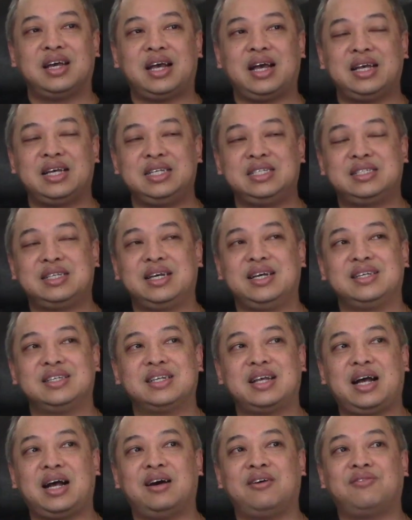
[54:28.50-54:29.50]
He says,
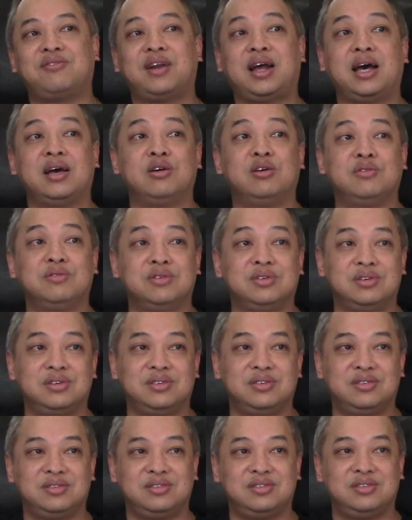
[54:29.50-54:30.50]
I'll fly over
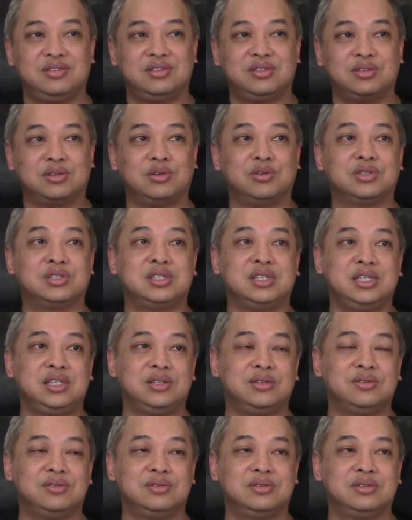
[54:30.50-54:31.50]
to go see
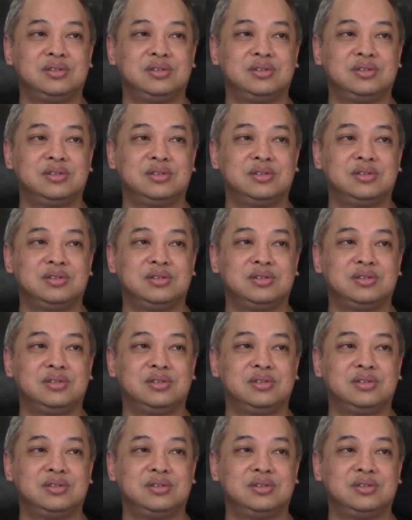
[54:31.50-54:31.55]
you.